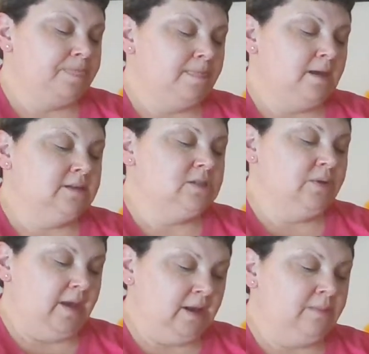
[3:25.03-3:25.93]
And so
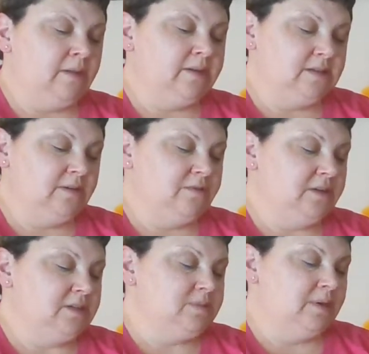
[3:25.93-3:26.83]
Annabelle and
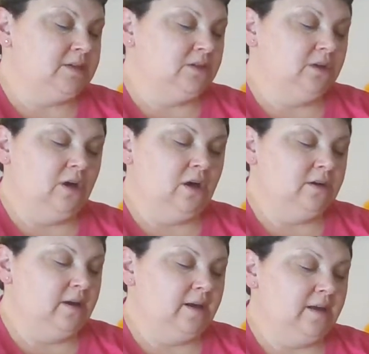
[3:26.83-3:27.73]
Tiffany spent a
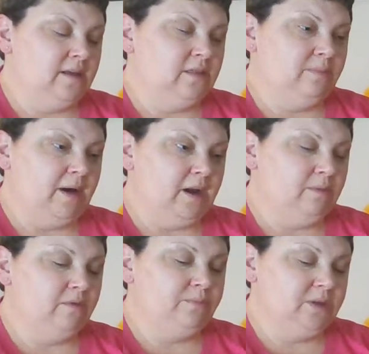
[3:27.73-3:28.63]
long night at the bottom
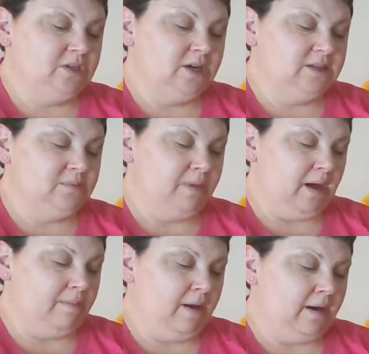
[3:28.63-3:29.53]
of BJ's
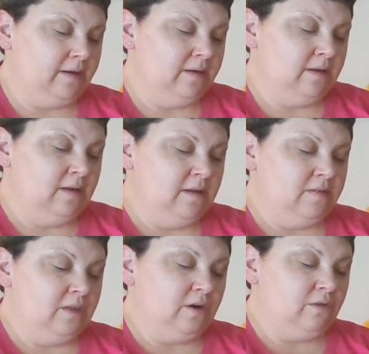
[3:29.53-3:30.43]
backpack.
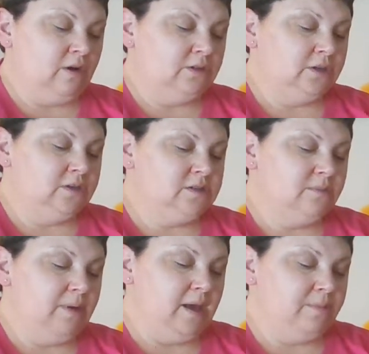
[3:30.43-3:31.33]
They crawled under
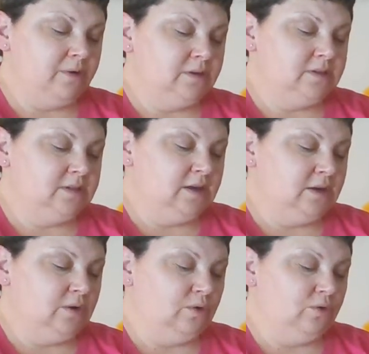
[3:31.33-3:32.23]
some papers and
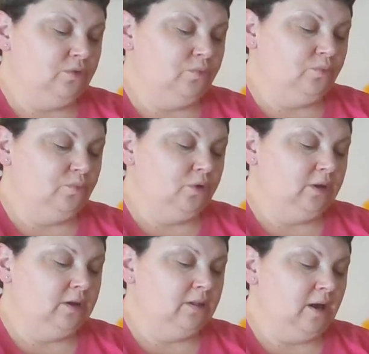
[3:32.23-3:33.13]
an old
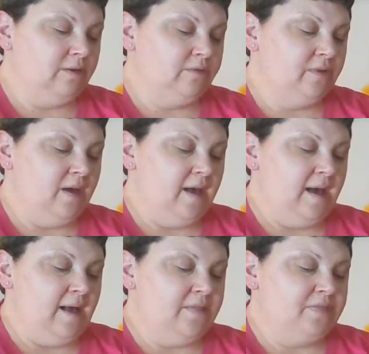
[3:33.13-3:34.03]
woolen glove,
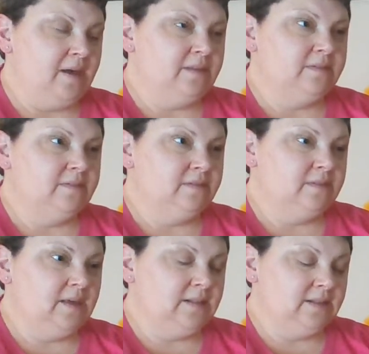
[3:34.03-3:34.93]
and then
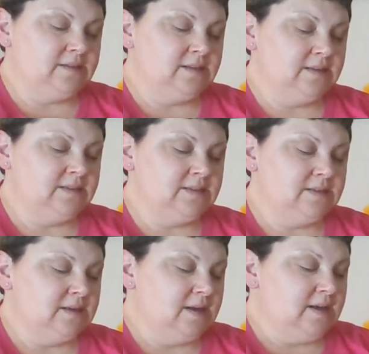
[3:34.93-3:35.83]
they listened.
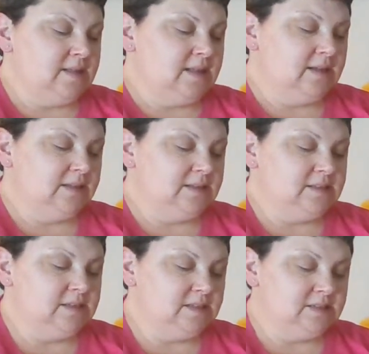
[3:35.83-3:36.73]
They
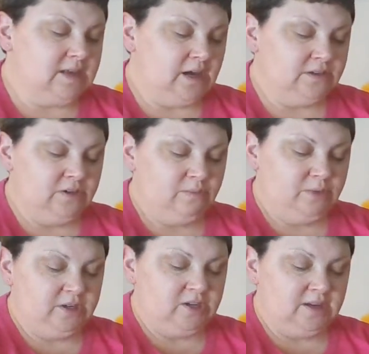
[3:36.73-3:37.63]
listened to the sounds of
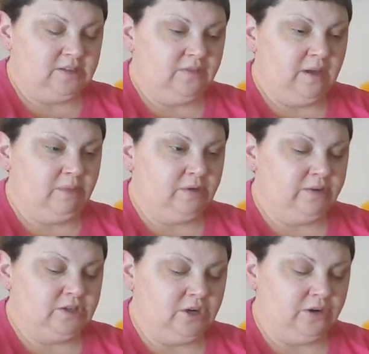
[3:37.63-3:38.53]
BJ's family
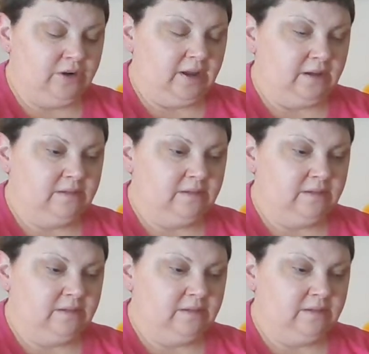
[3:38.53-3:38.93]
returning